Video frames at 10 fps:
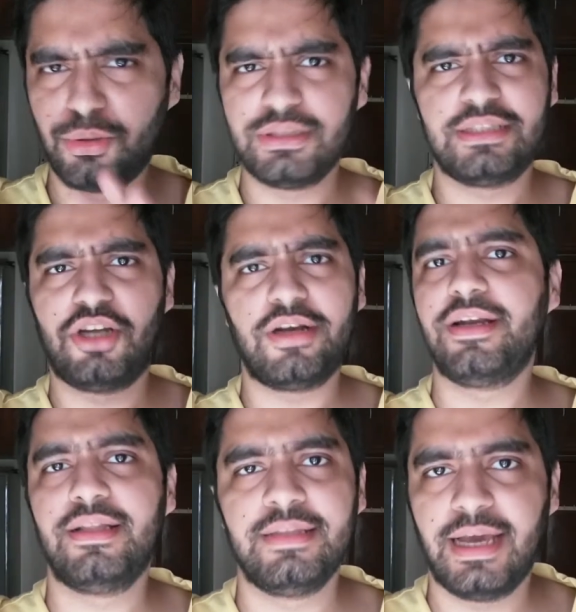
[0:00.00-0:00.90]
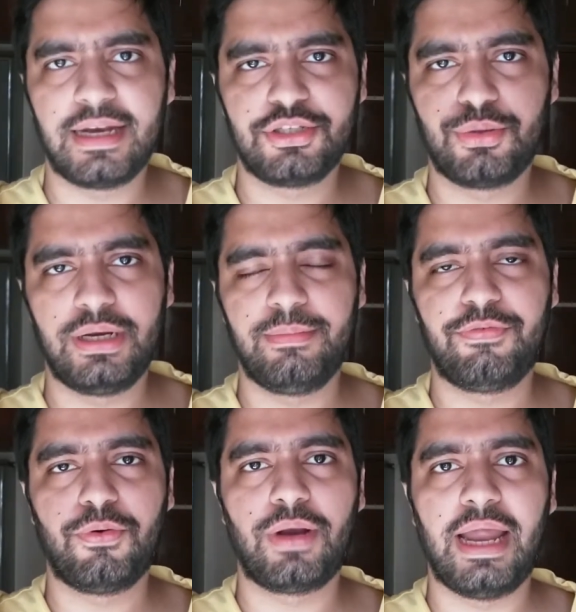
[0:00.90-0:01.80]
Jones has not ridden the RS200
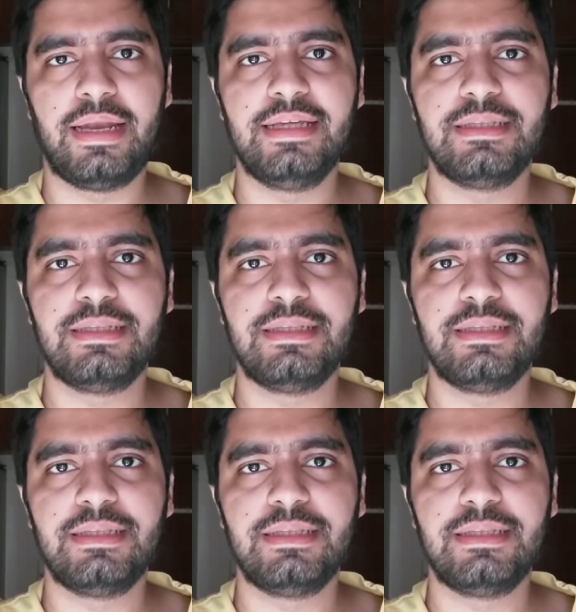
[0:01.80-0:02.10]
before and